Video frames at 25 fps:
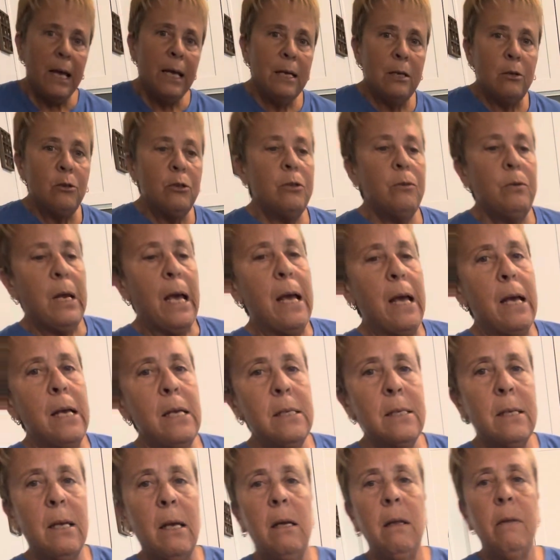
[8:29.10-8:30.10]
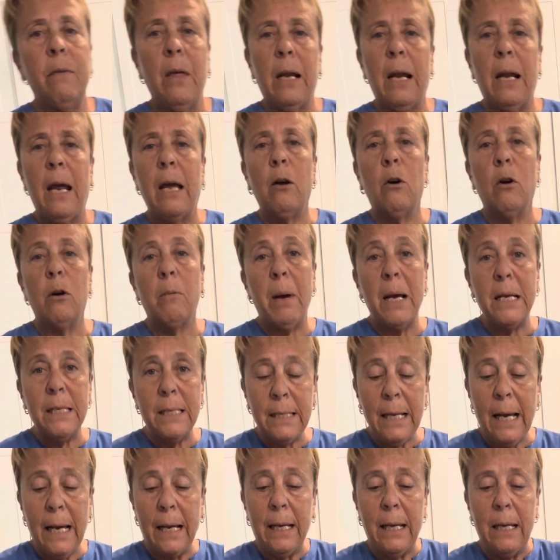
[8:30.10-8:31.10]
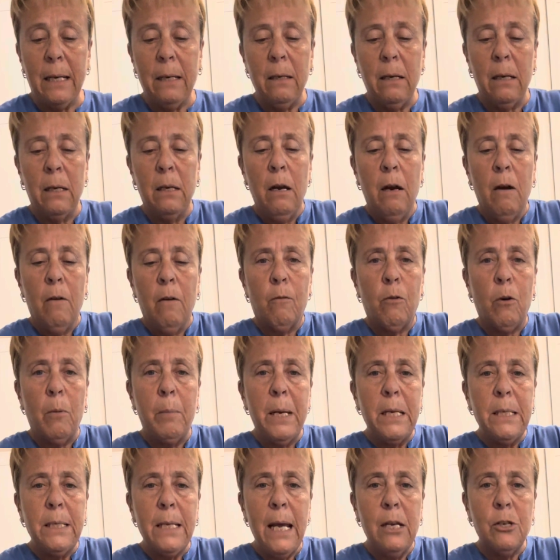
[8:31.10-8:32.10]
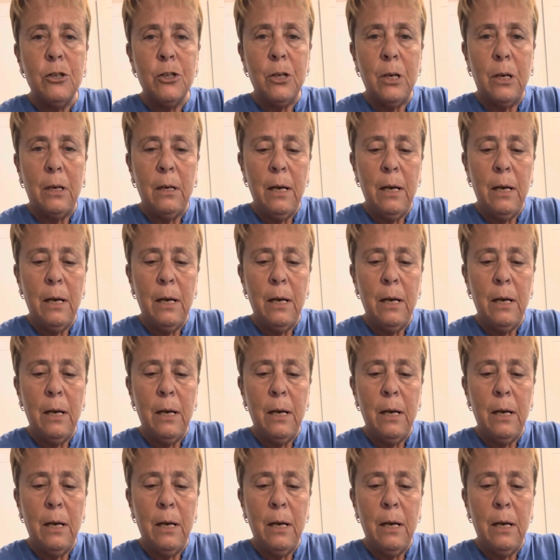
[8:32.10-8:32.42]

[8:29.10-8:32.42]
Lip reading: in 2 days, then I go to my second fermentation.